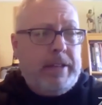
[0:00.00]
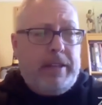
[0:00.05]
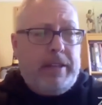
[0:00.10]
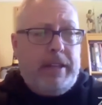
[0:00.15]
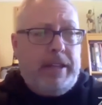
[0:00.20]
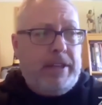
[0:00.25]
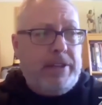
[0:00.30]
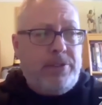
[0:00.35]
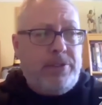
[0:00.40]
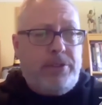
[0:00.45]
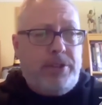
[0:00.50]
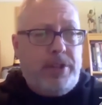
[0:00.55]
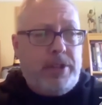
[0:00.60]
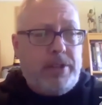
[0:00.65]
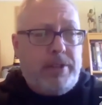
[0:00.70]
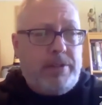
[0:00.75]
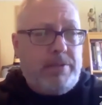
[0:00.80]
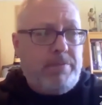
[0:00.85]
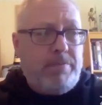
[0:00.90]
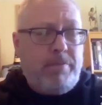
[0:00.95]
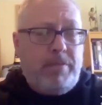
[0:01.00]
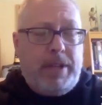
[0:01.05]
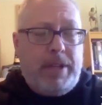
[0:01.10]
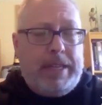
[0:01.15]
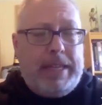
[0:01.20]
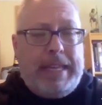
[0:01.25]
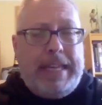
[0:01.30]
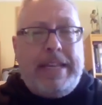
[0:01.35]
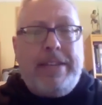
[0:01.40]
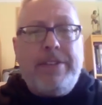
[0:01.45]
is just
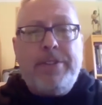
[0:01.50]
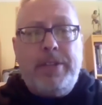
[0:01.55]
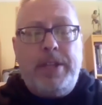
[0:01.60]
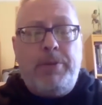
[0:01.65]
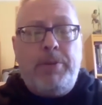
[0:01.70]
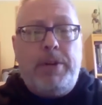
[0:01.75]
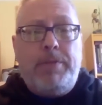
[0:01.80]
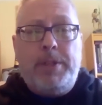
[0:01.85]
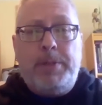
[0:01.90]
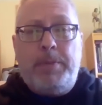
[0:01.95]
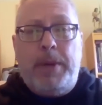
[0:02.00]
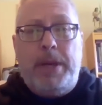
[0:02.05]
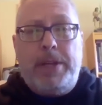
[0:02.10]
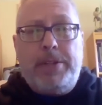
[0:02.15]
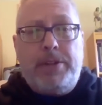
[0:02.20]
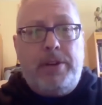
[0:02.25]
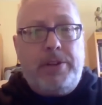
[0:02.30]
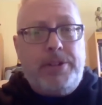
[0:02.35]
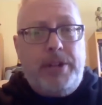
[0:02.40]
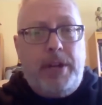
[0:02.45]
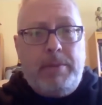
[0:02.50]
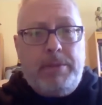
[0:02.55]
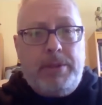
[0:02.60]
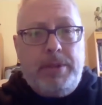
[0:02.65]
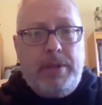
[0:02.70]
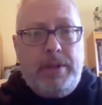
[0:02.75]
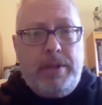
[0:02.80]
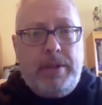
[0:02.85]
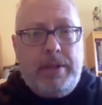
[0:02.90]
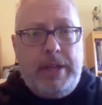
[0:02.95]
easily one of his best art
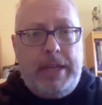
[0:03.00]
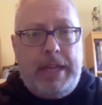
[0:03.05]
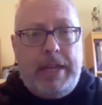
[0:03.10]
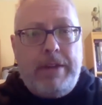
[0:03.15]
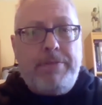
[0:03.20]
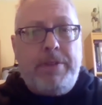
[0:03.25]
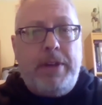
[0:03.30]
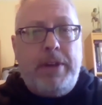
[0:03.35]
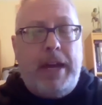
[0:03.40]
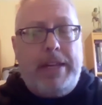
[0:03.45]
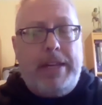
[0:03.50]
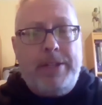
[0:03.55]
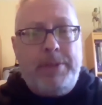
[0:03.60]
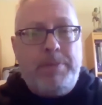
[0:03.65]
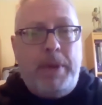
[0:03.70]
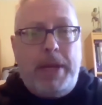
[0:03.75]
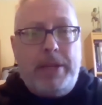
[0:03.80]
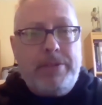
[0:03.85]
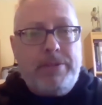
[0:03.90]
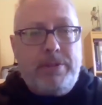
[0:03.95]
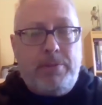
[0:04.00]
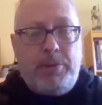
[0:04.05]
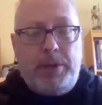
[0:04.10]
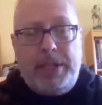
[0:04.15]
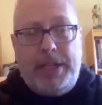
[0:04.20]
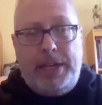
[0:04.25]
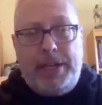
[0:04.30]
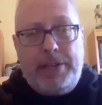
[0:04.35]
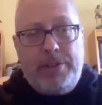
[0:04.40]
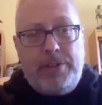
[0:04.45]
jobs, if not his best
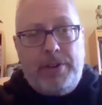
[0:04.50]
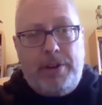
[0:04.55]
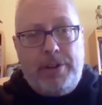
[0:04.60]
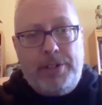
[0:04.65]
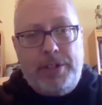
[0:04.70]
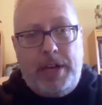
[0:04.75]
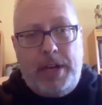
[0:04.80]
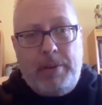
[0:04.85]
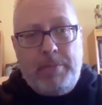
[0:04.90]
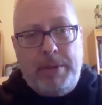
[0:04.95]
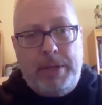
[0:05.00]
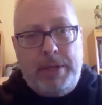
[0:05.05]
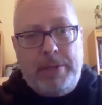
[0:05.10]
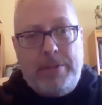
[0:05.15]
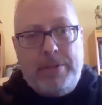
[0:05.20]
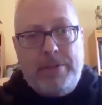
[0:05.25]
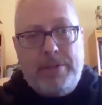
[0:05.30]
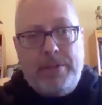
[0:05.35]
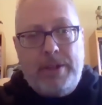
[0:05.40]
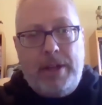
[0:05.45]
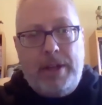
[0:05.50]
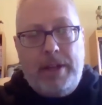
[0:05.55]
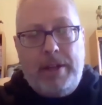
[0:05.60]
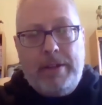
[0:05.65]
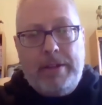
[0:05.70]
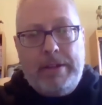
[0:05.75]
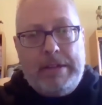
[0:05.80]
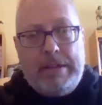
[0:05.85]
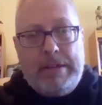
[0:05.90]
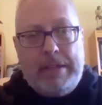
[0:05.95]
Green Lantern art job. It's
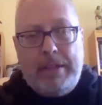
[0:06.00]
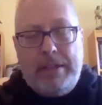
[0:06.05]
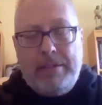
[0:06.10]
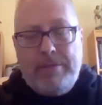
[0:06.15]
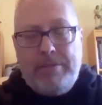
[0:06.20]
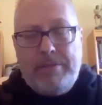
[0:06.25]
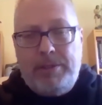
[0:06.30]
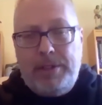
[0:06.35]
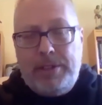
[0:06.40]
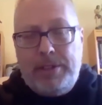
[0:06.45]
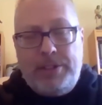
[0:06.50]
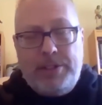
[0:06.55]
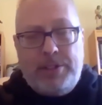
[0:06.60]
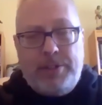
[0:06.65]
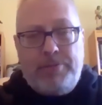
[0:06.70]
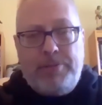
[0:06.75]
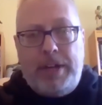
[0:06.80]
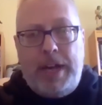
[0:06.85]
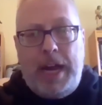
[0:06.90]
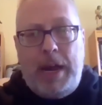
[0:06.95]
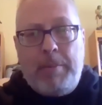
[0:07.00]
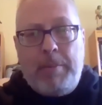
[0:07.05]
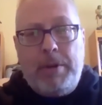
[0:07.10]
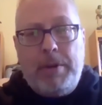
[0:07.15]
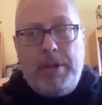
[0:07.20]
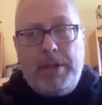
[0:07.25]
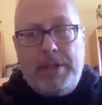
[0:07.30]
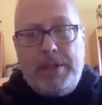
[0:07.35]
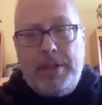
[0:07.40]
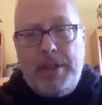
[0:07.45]
really just a phenomenal
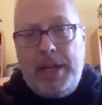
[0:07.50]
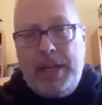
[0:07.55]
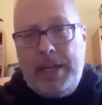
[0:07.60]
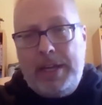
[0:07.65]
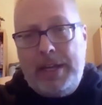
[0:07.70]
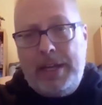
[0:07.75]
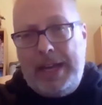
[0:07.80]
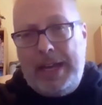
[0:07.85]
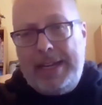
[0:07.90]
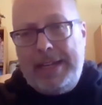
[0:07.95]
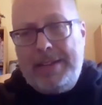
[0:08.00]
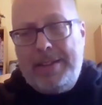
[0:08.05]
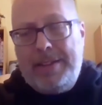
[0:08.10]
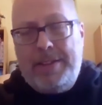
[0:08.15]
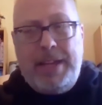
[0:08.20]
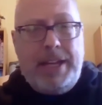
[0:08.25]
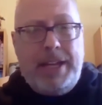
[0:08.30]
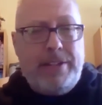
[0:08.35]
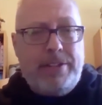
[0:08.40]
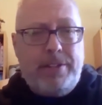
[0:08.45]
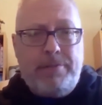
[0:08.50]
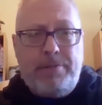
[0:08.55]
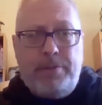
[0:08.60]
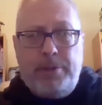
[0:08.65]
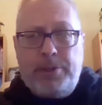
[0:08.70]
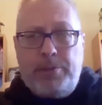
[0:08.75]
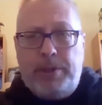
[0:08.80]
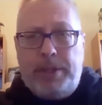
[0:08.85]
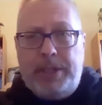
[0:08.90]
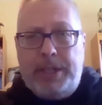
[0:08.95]
looking thing. And I think it's the
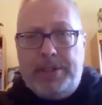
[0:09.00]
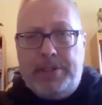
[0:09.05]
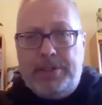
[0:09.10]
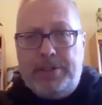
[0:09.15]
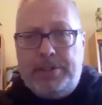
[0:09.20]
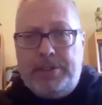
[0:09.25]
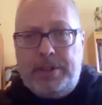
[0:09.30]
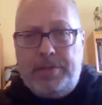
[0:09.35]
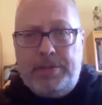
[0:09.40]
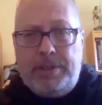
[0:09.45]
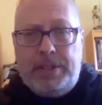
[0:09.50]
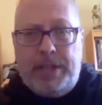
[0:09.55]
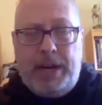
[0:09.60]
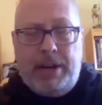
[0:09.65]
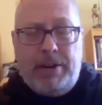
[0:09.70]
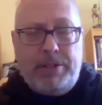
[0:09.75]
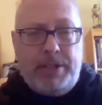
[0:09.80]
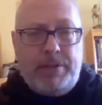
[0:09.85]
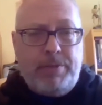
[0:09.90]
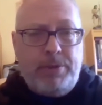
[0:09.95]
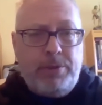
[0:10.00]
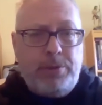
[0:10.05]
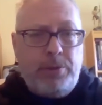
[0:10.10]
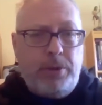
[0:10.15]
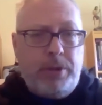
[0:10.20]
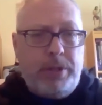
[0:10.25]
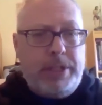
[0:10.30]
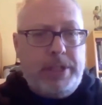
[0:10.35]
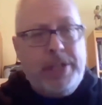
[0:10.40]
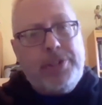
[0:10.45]
first Green Lantern stuff that Daryl's ever
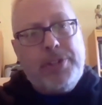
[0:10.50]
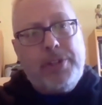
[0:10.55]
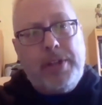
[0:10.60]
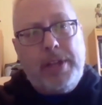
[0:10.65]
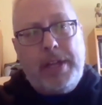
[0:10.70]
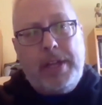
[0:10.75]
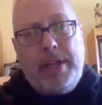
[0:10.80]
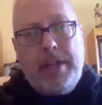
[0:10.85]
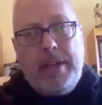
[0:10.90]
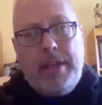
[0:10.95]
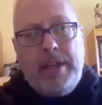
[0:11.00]
drawn digitally.